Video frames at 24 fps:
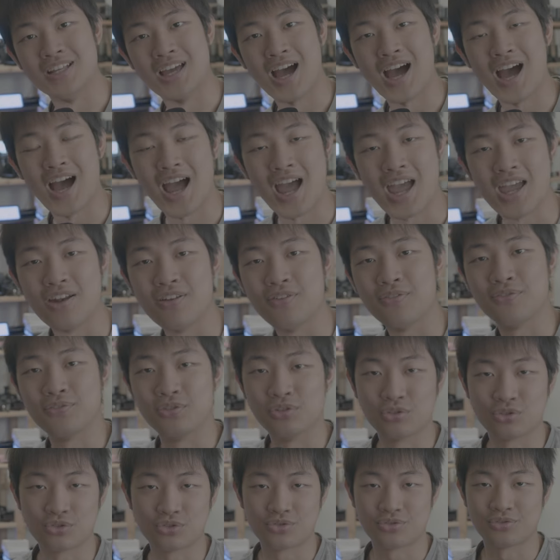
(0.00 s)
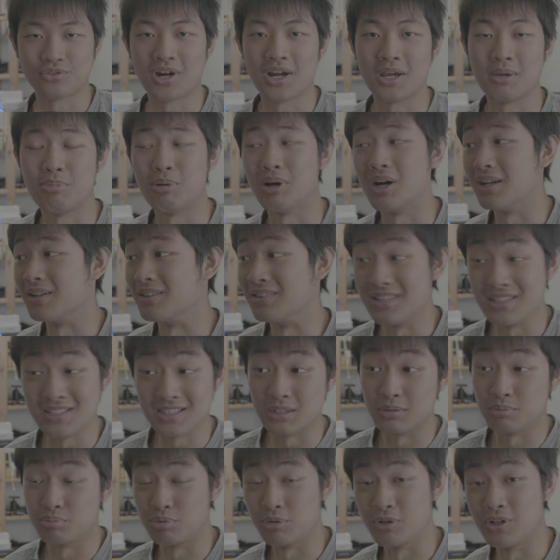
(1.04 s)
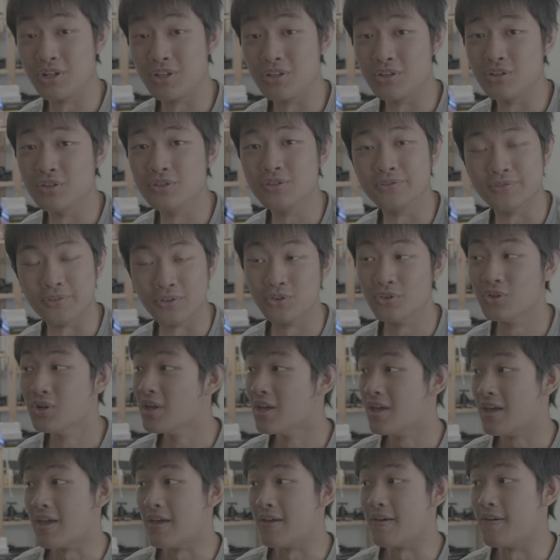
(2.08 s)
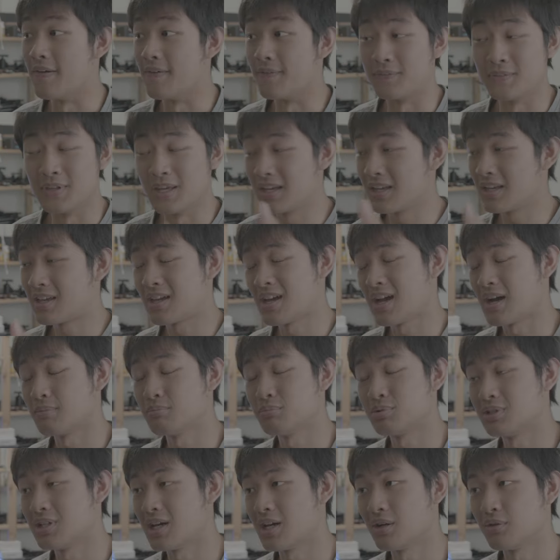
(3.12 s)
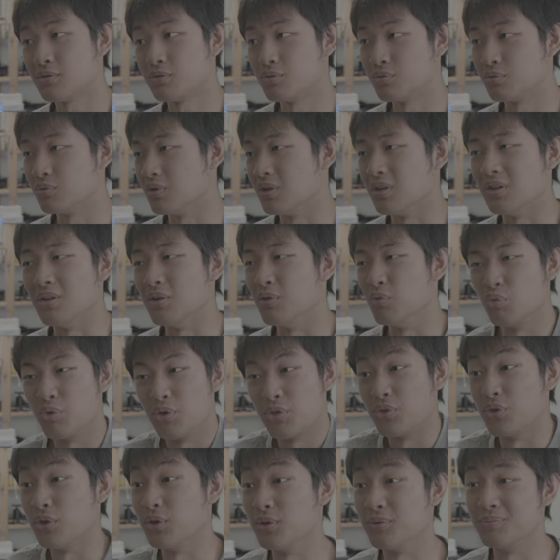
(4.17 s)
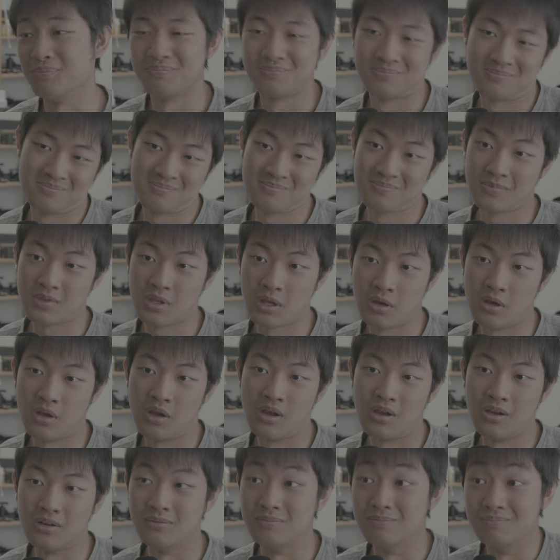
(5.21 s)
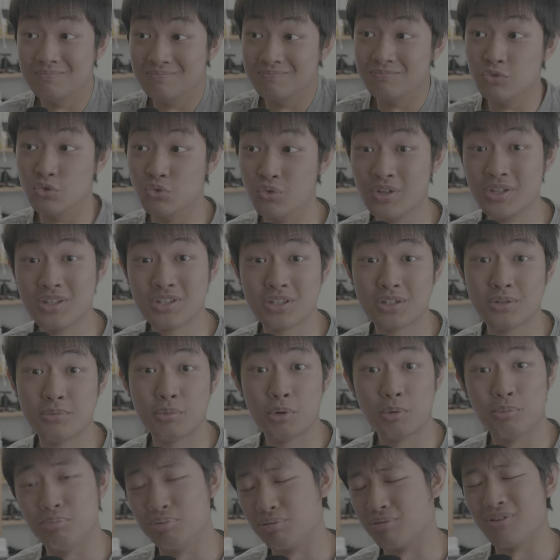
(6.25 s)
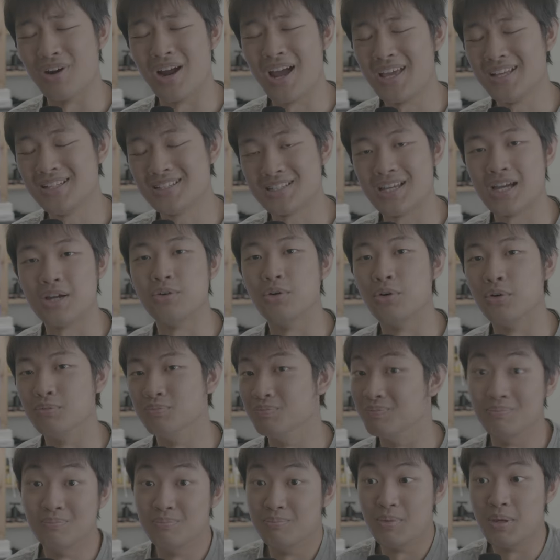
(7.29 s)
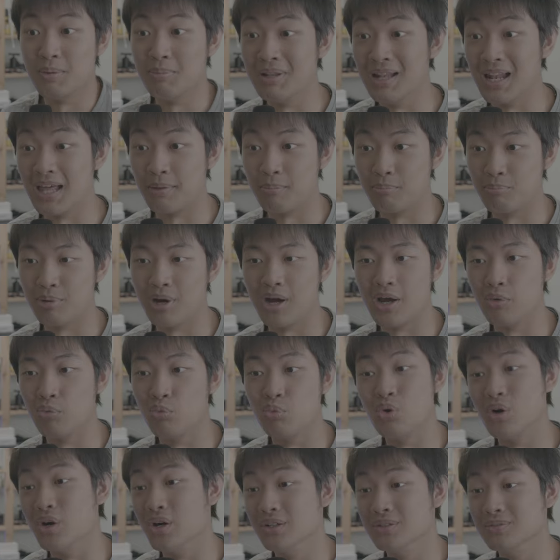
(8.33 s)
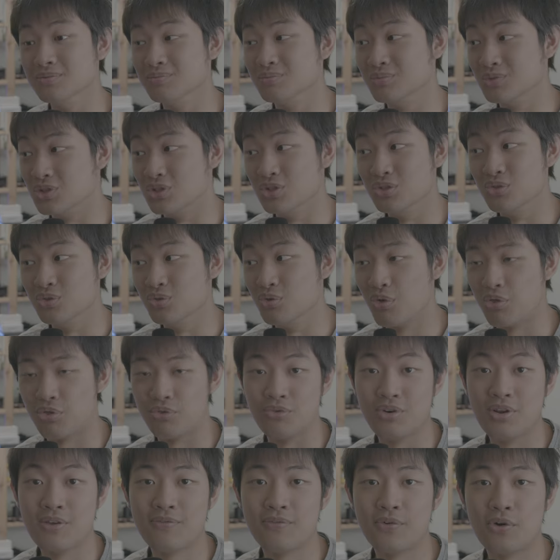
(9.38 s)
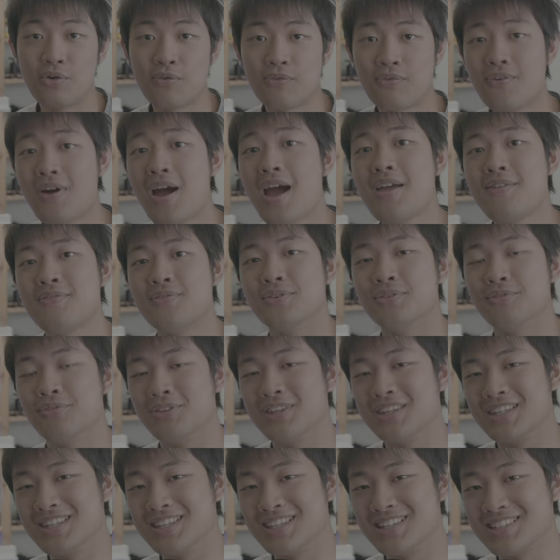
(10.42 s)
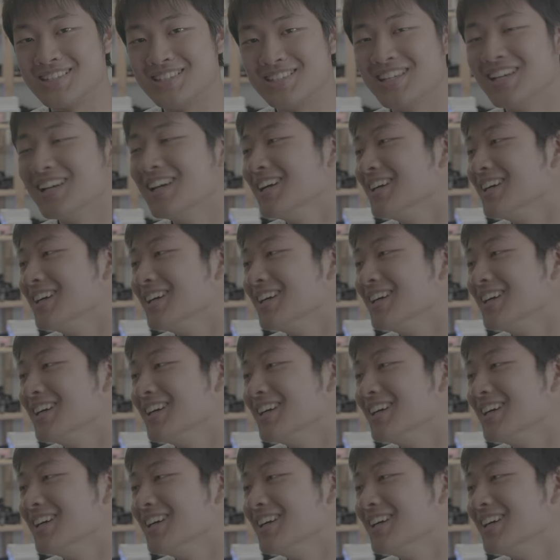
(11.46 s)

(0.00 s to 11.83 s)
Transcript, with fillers: the height of your tripod this is pretty useful if they comes out with the reasonable price i will maybe like buy one two three four five of these